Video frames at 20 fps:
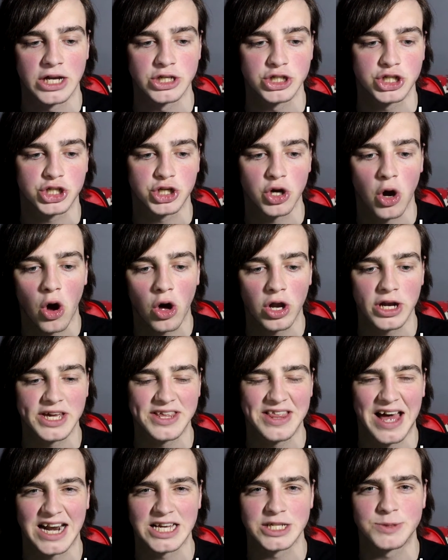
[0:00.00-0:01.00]
and surely
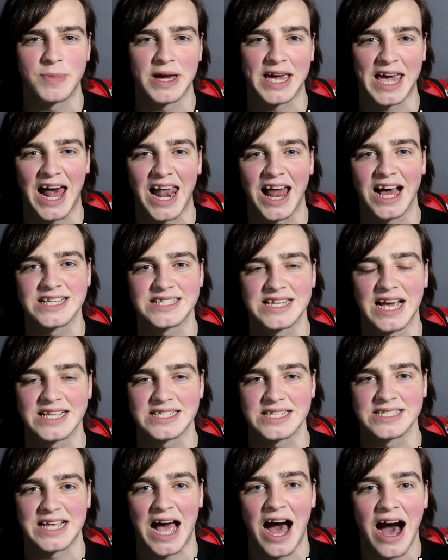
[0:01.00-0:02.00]
that is Mikel
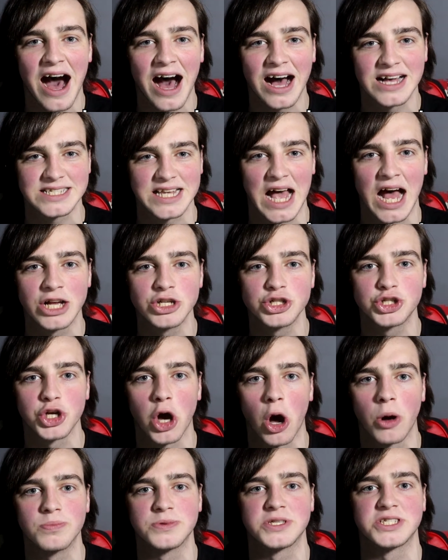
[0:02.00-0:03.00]
Arteta's arse and
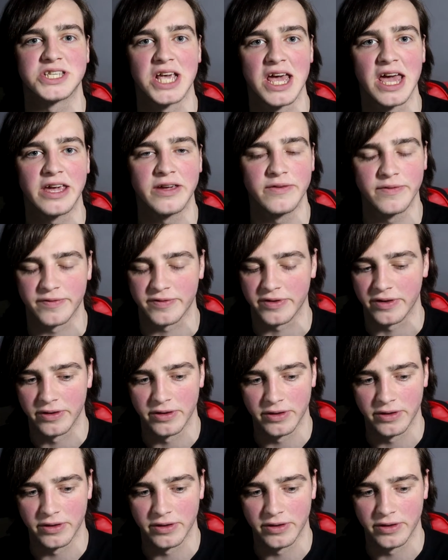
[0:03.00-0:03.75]
job saved.